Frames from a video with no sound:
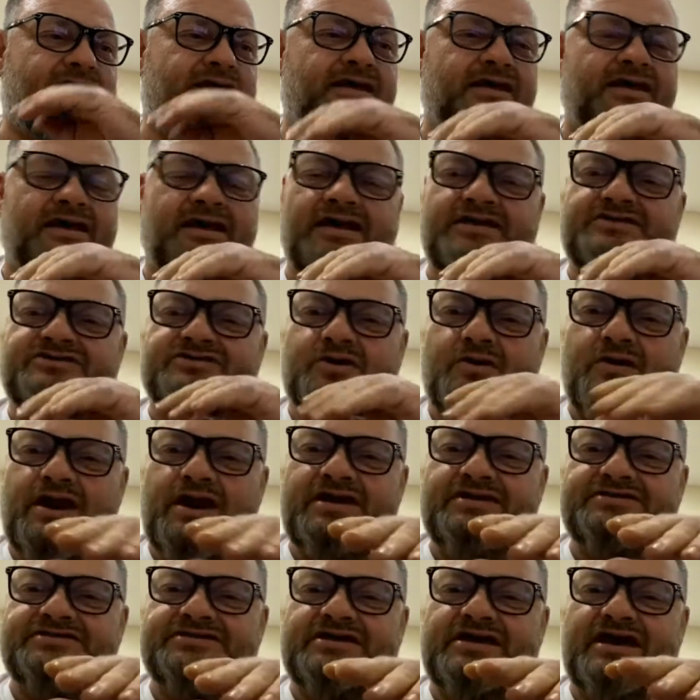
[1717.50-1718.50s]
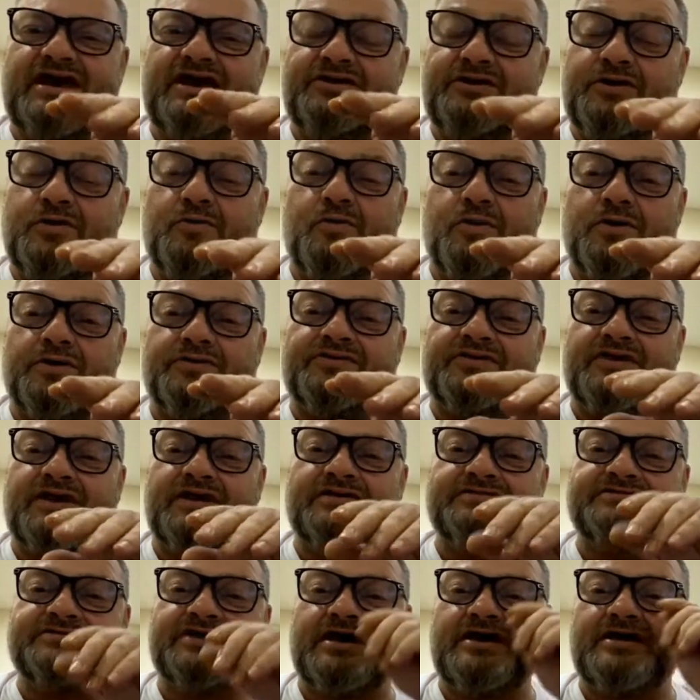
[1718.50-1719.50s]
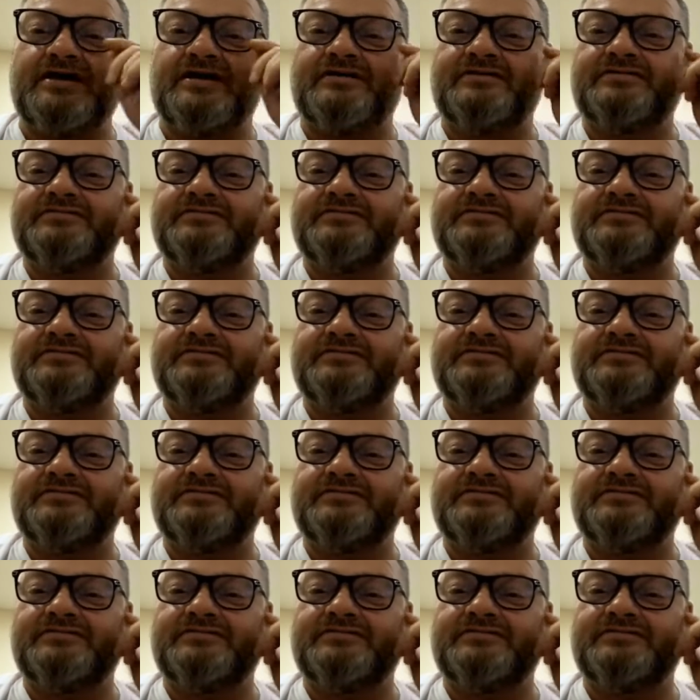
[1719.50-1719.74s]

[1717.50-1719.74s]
It's crazy how you work things out.